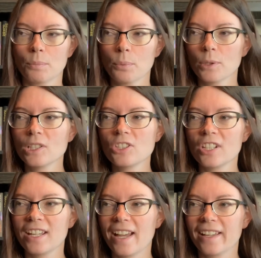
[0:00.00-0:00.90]

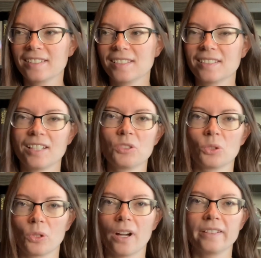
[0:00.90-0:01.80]
preachy existential
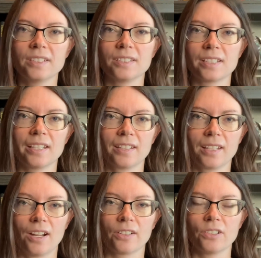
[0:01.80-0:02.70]
crises that the
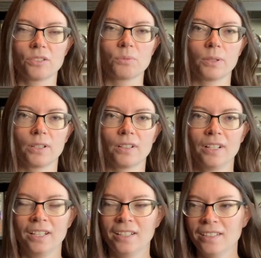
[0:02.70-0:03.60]
characters were
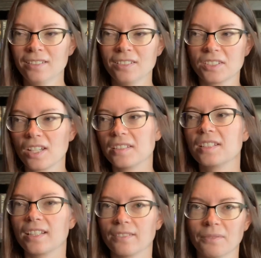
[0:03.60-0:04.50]

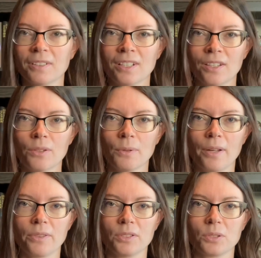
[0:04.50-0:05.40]
discussing
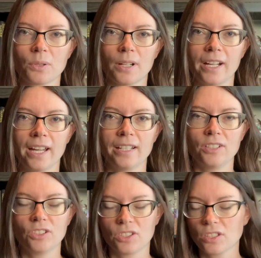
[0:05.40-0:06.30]
throughout the story, and it
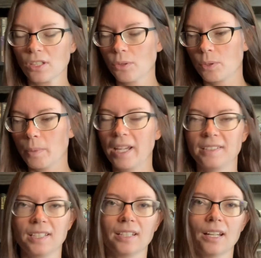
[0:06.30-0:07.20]
just slowed the
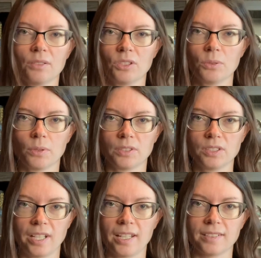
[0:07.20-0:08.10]
pacing down to a
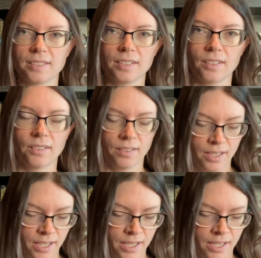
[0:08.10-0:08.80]
standstill.